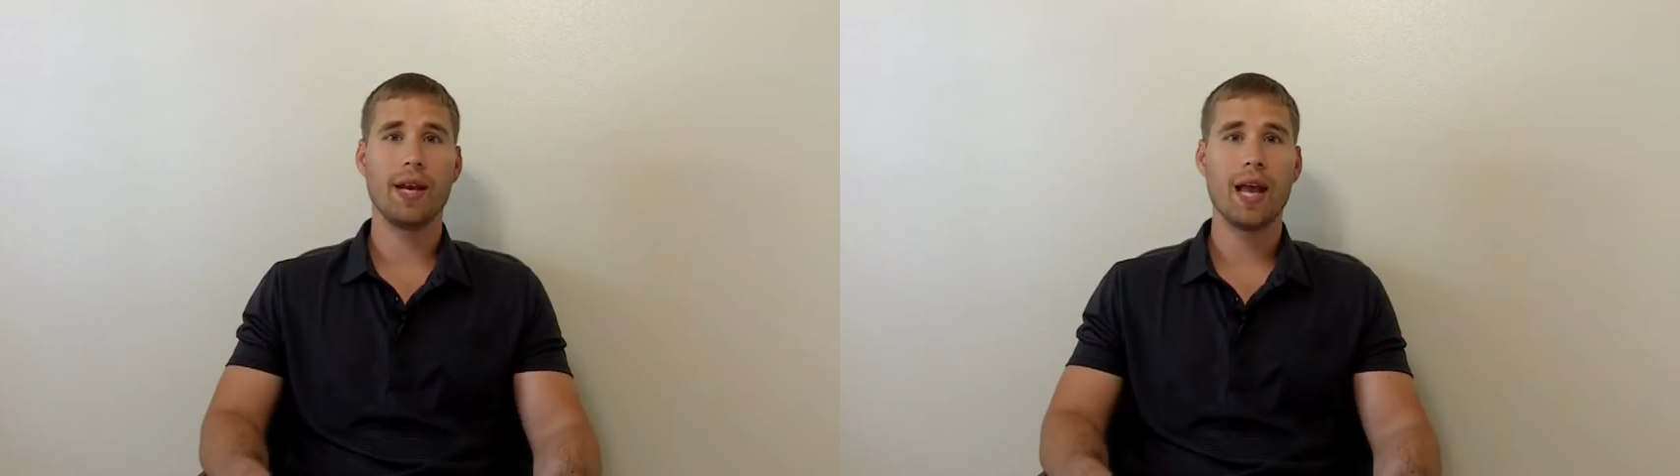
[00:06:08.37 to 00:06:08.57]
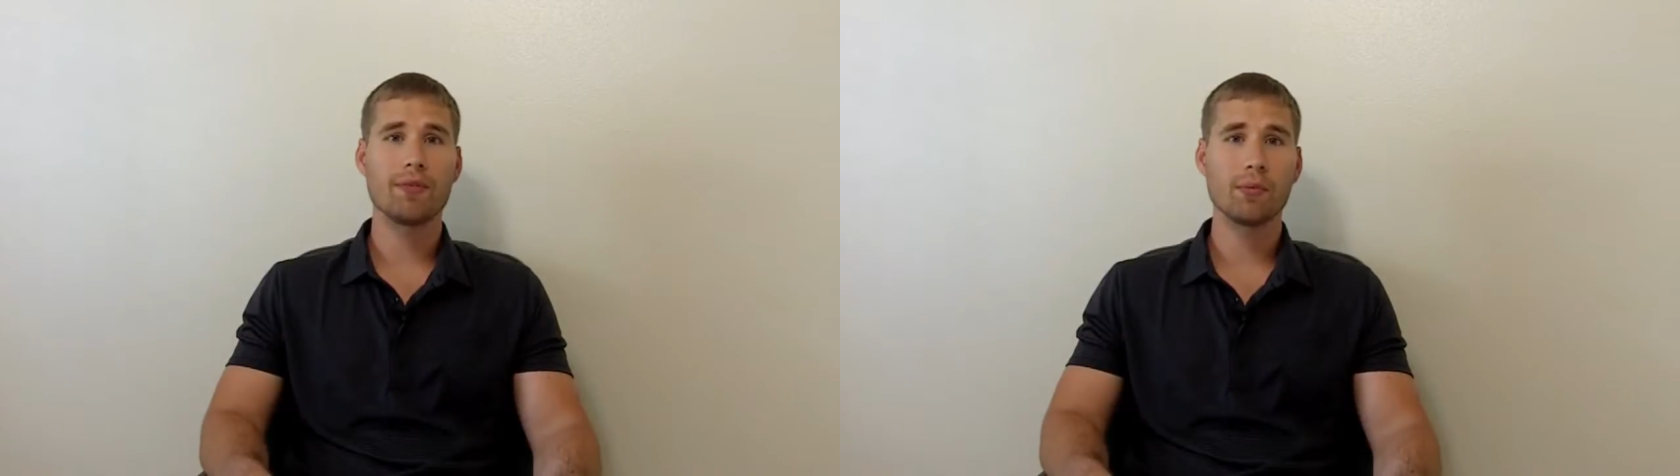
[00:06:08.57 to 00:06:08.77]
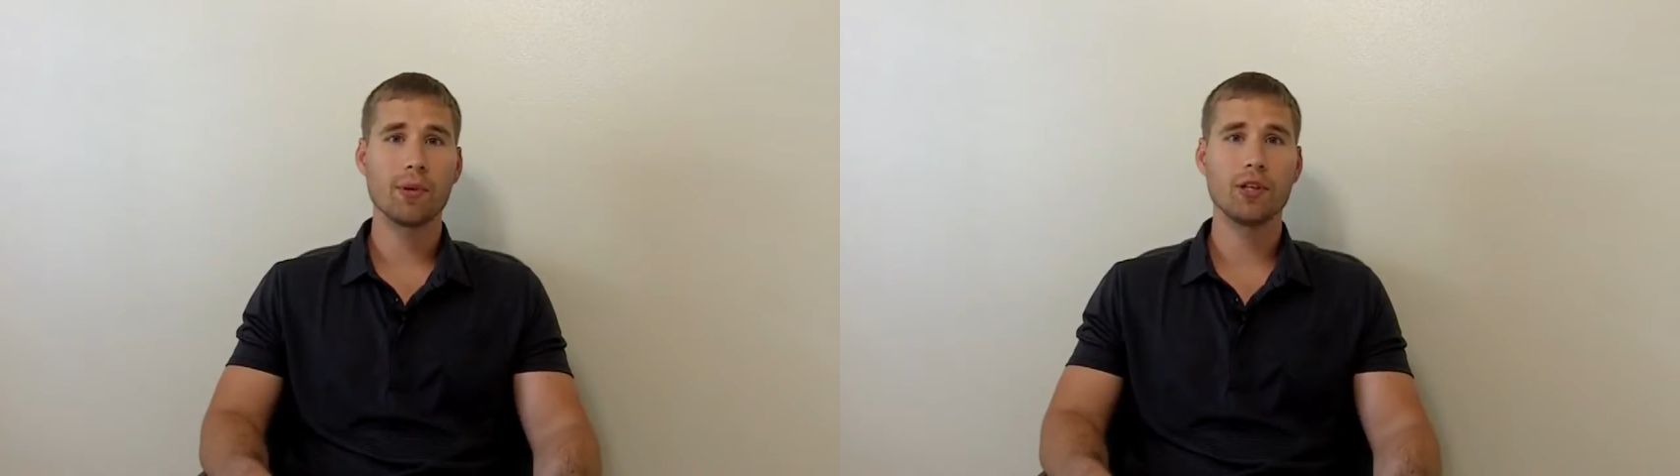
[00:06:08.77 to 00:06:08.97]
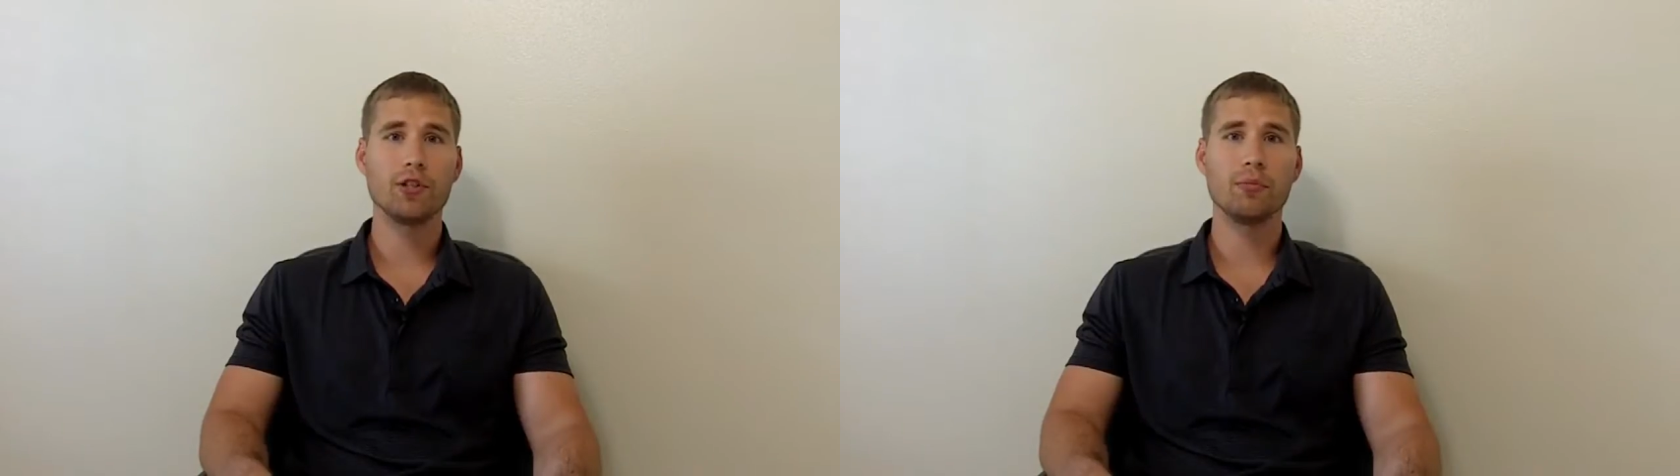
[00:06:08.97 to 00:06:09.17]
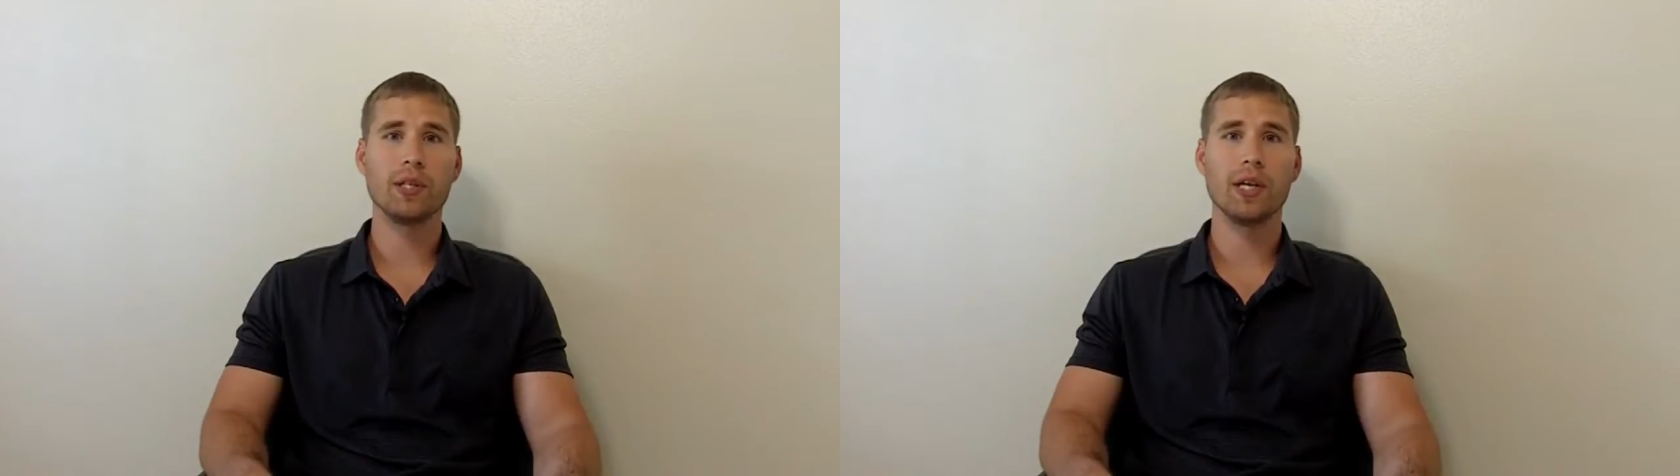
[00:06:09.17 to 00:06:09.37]
that everybody
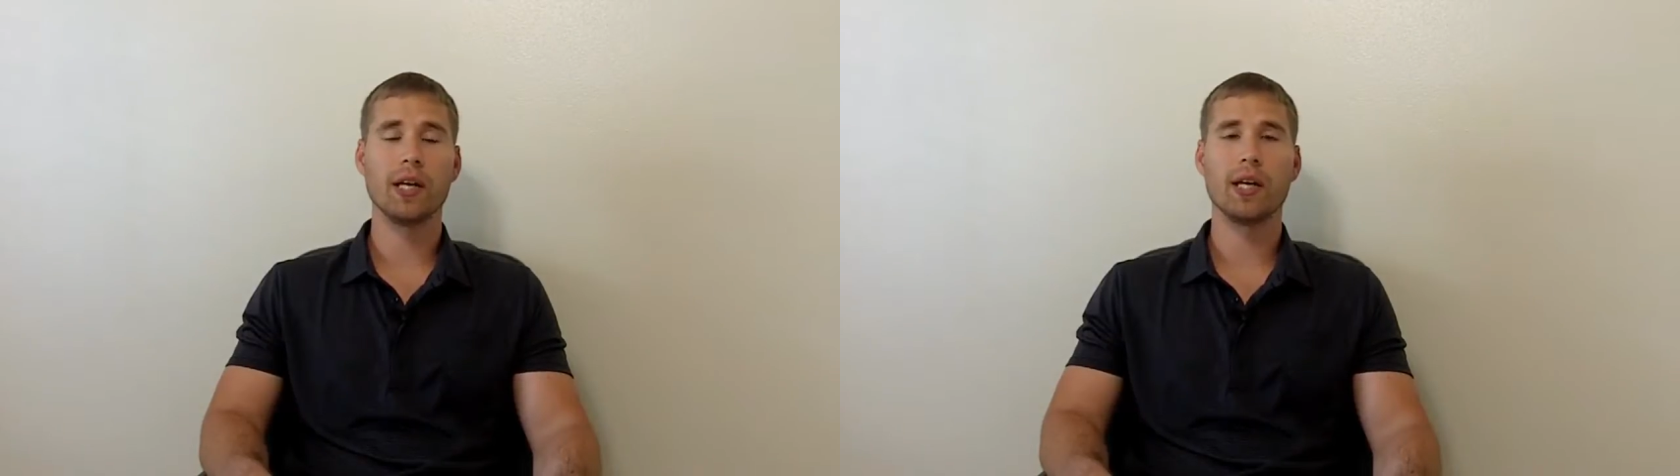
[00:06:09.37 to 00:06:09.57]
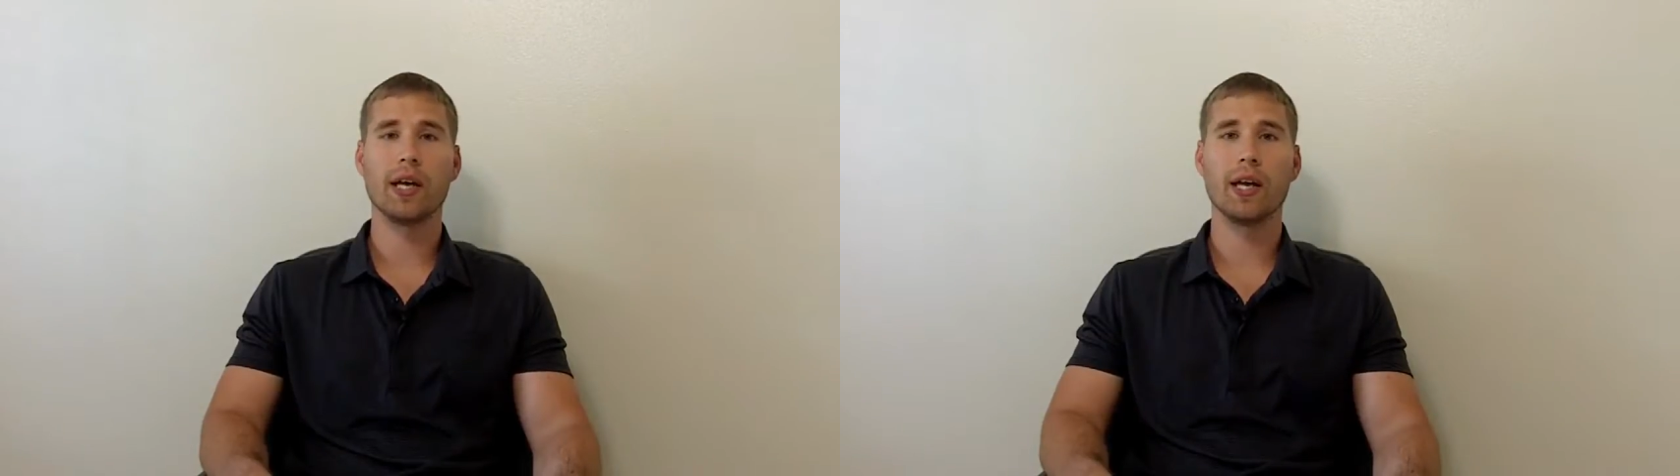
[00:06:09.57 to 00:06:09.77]
should be getting,